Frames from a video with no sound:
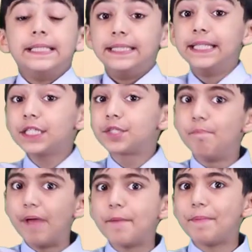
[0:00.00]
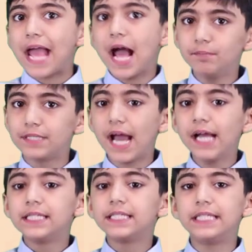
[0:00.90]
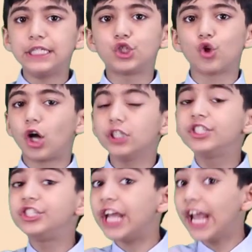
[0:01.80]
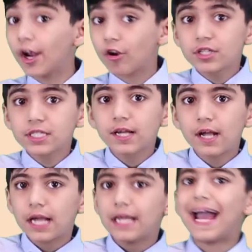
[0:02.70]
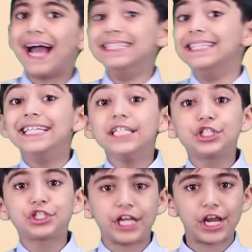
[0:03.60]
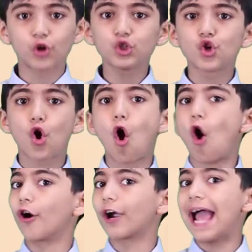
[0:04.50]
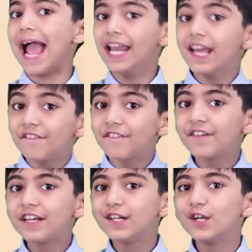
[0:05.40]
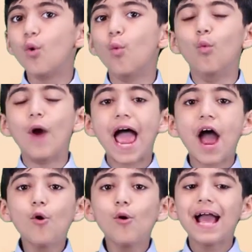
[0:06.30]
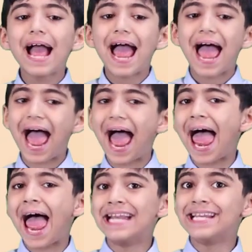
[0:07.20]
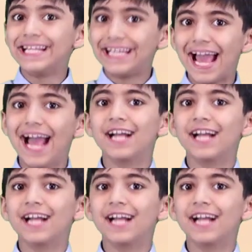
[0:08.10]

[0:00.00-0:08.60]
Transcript: This baby Hamza sits on chairs, and these chairs are Alif, Waw, and Ya.